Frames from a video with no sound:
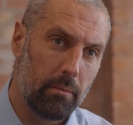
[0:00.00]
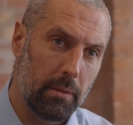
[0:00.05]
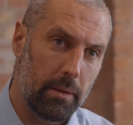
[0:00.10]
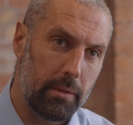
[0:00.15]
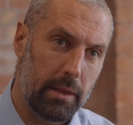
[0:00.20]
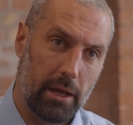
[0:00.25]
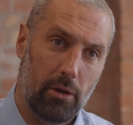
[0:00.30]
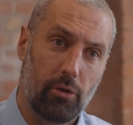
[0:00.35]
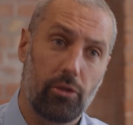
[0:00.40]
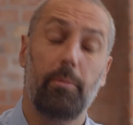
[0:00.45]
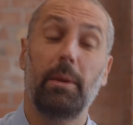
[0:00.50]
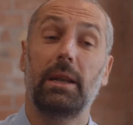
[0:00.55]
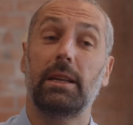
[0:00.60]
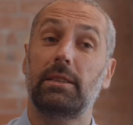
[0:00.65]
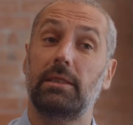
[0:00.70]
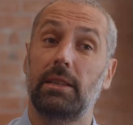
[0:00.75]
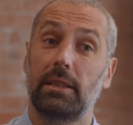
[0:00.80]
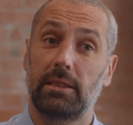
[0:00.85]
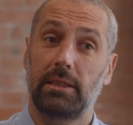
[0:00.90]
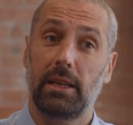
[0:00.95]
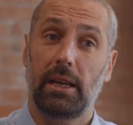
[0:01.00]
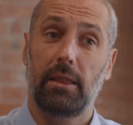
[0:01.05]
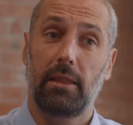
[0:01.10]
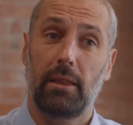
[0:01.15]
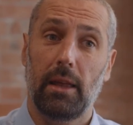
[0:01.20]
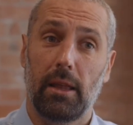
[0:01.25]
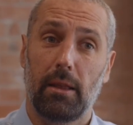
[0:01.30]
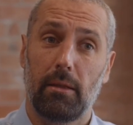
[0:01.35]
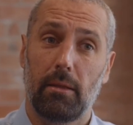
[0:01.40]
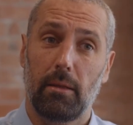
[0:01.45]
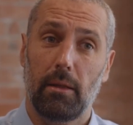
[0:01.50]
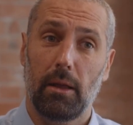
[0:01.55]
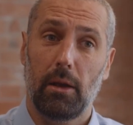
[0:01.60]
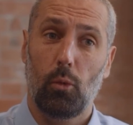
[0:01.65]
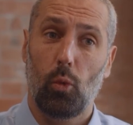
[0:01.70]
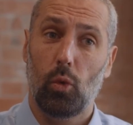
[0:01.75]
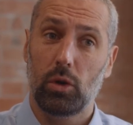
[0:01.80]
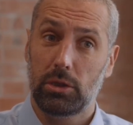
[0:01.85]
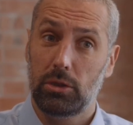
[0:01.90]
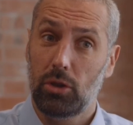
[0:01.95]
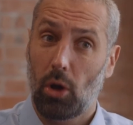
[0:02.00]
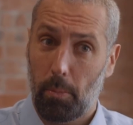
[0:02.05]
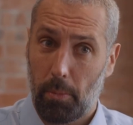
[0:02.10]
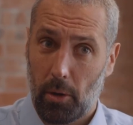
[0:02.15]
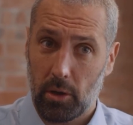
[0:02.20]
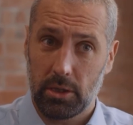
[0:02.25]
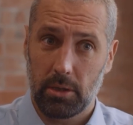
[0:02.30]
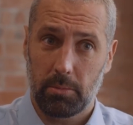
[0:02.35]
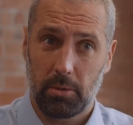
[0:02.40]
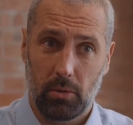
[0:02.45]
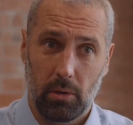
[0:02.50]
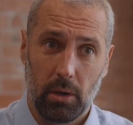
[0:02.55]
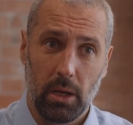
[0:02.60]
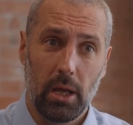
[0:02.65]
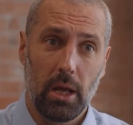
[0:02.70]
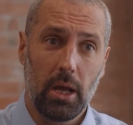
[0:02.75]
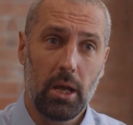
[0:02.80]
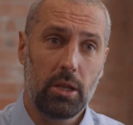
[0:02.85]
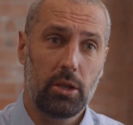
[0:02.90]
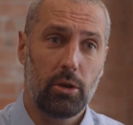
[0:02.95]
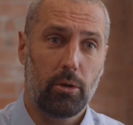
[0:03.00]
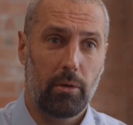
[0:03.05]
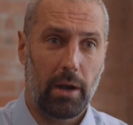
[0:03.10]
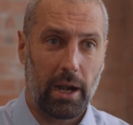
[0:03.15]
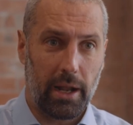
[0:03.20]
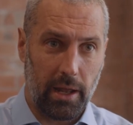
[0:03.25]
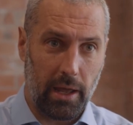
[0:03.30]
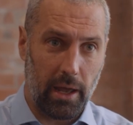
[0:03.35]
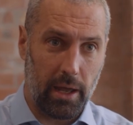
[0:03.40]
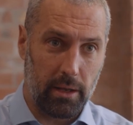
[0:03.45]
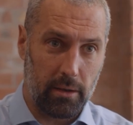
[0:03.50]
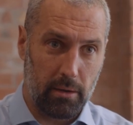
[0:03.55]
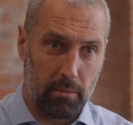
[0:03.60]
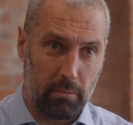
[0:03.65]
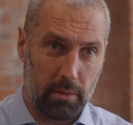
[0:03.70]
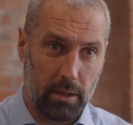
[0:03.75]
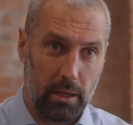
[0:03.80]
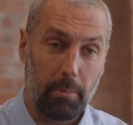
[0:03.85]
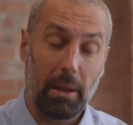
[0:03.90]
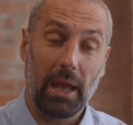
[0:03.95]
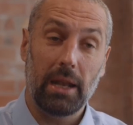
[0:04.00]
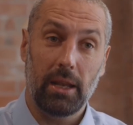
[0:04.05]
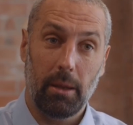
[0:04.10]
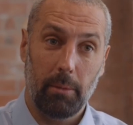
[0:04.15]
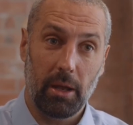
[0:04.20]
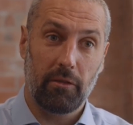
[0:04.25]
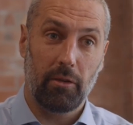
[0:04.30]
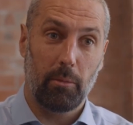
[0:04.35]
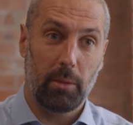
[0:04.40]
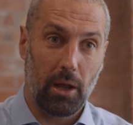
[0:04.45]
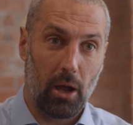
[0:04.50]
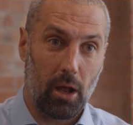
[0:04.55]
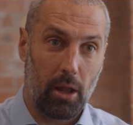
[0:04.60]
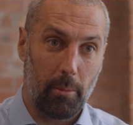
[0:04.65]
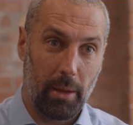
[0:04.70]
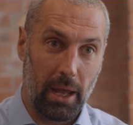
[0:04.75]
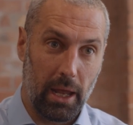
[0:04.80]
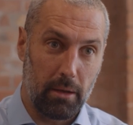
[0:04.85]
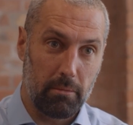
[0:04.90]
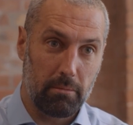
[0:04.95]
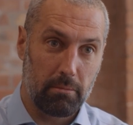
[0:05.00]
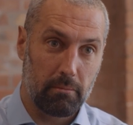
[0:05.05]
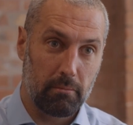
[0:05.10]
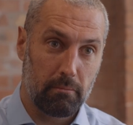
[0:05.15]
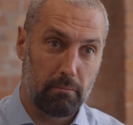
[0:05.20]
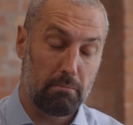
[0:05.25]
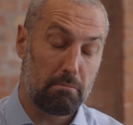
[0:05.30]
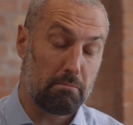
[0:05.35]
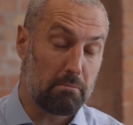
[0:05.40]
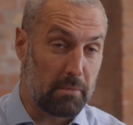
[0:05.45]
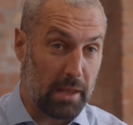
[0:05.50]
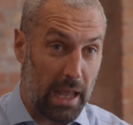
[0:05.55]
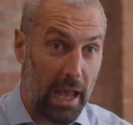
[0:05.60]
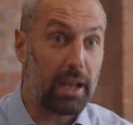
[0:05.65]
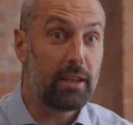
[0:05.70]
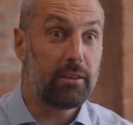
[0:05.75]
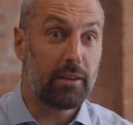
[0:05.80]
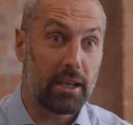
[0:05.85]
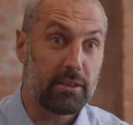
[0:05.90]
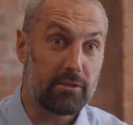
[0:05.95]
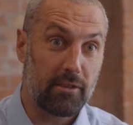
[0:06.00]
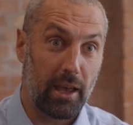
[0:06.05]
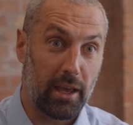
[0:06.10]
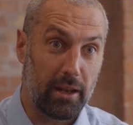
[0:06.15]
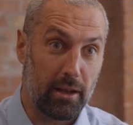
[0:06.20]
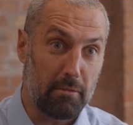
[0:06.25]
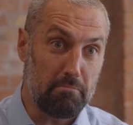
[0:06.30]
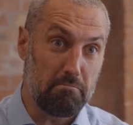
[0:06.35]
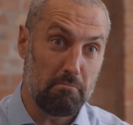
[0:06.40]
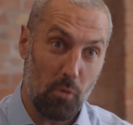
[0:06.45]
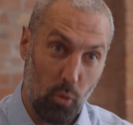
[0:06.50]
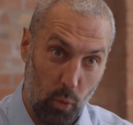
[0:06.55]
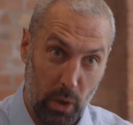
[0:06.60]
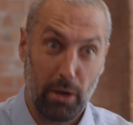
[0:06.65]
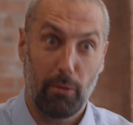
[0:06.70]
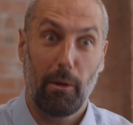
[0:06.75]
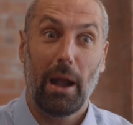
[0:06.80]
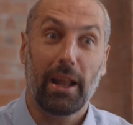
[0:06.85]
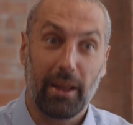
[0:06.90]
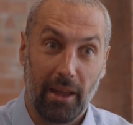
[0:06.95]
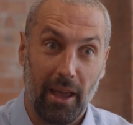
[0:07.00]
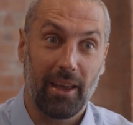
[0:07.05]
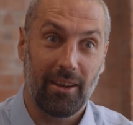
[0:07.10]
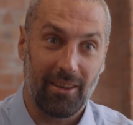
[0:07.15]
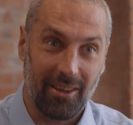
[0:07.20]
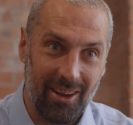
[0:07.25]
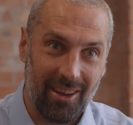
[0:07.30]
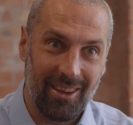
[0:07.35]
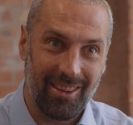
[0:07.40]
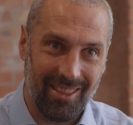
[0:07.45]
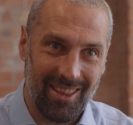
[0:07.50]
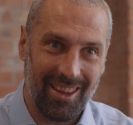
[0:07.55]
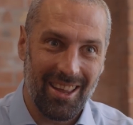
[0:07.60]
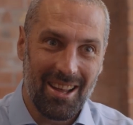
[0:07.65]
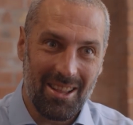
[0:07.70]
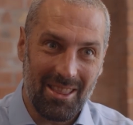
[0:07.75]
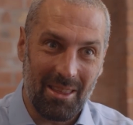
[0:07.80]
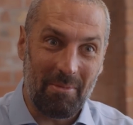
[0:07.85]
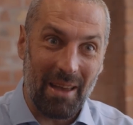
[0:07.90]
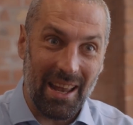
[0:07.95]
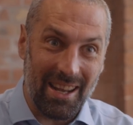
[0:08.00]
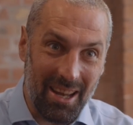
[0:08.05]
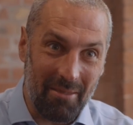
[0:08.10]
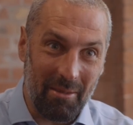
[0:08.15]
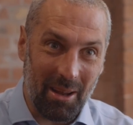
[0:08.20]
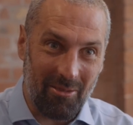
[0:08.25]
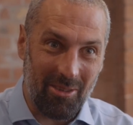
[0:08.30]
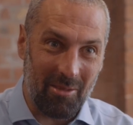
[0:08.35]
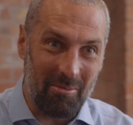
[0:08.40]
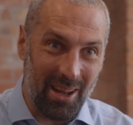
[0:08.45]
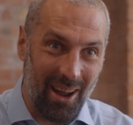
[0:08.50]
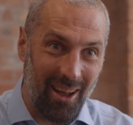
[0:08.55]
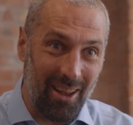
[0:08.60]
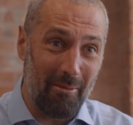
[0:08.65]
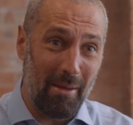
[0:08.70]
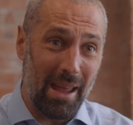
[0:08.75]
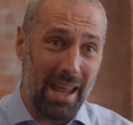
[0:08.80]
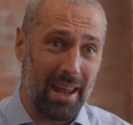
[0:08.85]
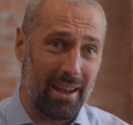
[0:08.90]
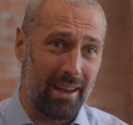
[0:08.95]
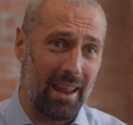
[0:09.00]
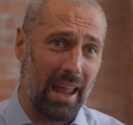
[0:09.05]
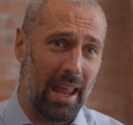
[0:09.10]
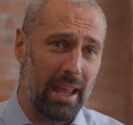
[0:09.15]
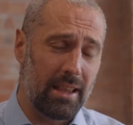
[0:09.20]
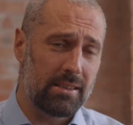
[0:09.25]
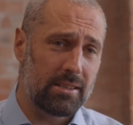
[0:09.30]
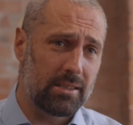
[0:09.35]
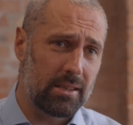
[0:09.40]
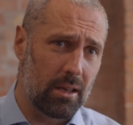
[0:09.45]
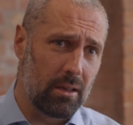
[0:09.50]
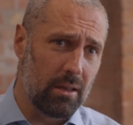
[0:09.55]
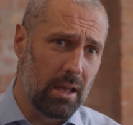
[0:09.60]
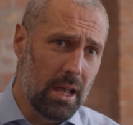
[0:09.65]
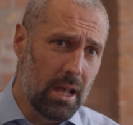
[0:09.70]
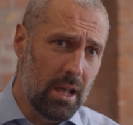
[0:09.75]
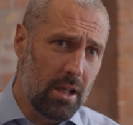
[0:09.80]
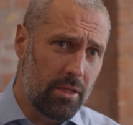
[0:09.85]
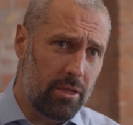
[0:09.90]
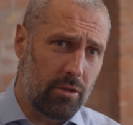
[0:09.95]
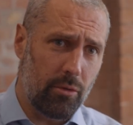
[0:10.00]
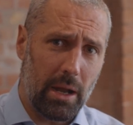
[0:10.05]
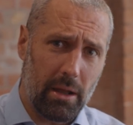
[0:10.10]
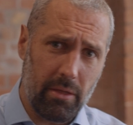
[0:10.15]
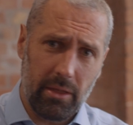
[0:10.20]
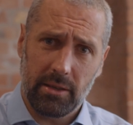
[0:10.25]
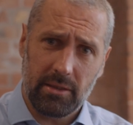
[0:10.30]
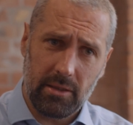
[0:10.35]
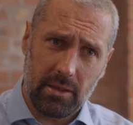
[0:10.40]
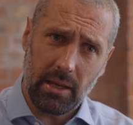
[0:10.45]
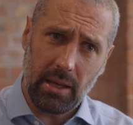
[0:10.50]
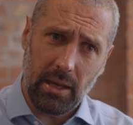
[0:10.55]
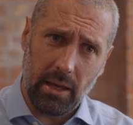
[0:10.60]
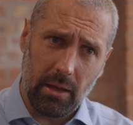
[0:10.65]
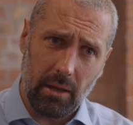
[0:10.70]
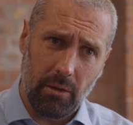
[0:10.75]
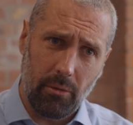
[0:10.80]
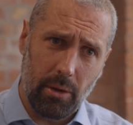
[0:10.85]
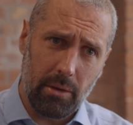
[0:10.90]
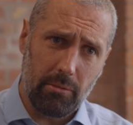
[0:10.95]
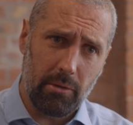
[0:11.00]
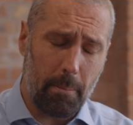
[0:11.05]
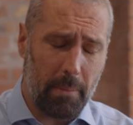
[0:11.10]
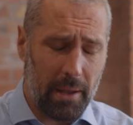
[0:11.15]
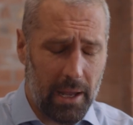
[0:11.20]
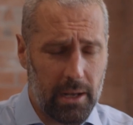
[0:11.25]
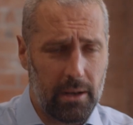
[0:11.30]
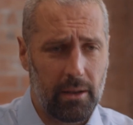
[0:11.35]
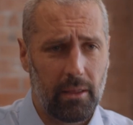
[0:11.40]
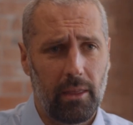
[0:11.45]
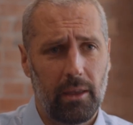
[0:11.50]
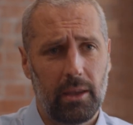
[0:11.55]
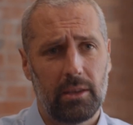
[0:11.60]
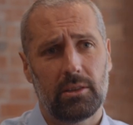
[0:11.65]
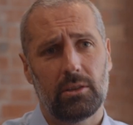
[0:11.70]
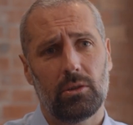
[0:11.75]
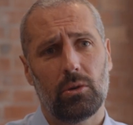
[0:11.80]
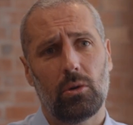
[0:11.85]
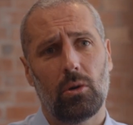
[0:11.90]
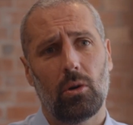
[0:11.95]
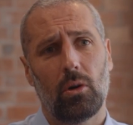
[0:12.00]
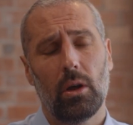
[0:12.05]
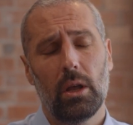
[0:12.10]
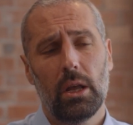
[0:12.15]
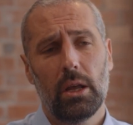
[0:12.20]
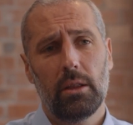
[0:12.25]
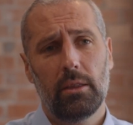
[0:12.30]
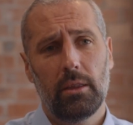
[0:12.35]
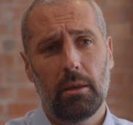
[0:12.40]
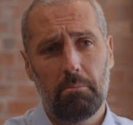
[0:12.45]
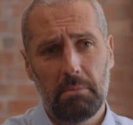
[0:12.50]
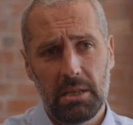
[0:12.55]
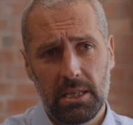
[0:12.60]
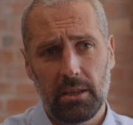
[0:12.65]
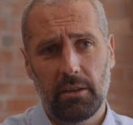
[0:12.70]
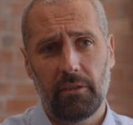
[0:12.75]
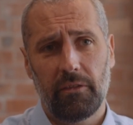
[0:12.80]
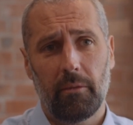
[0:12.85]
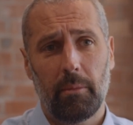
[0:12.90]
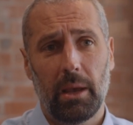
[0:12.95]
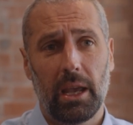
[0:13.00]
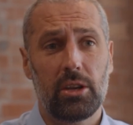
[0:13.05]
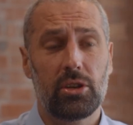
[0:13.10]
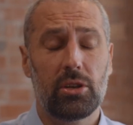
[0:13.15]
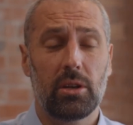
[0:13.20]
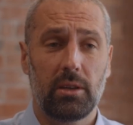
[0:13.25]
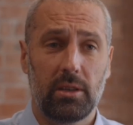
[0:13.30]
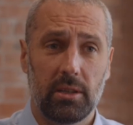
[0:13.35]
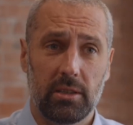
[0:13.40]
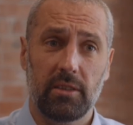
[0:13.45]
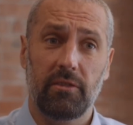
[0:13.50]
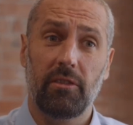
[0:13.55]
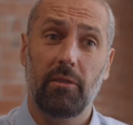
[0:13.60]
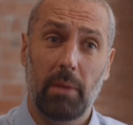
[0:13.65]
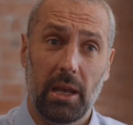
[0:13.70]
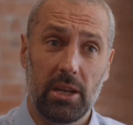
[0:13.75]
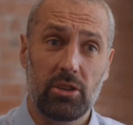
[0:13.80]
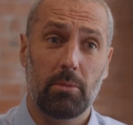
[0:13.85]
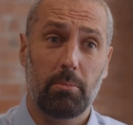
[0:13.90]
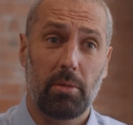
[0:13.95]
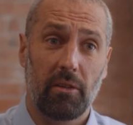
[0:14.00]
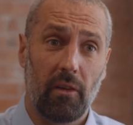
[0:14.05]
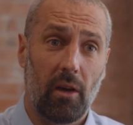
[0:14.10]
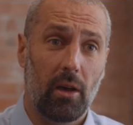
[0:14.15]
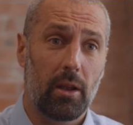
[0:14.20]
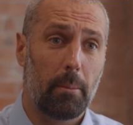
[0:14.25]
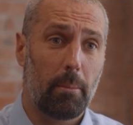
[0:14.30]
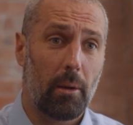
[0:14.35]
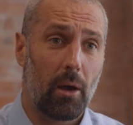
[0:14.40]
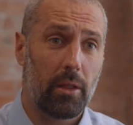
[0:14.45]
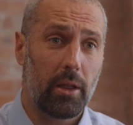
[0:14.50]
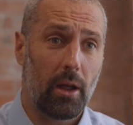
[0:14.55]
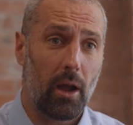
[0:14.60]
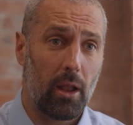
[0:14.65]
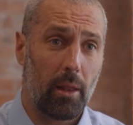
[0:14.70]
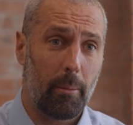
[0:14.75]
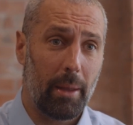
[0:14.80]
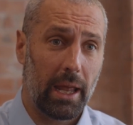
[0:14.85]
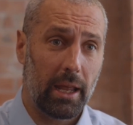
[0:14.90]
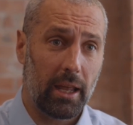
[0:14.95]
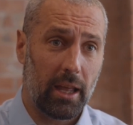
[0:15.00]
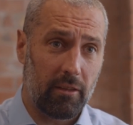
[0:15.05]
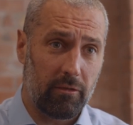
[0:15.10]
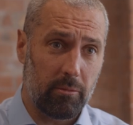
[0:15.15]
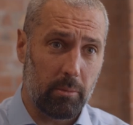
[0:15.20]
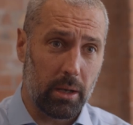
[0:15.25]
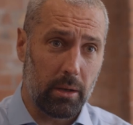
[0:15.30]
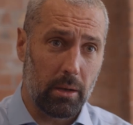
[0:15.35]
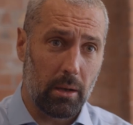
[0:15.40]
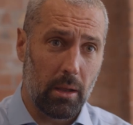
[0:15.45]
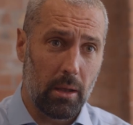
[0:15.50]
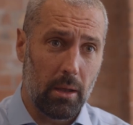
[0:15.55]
the health minister said that it was not possible to eradicate the pandemic from the Isle of Man. 8 days later, we eradicated the pandemic from the Isle of Man. And so throughout this thing, we repeatedly saw the misinformation, disinformation provided by the Isle of Man government,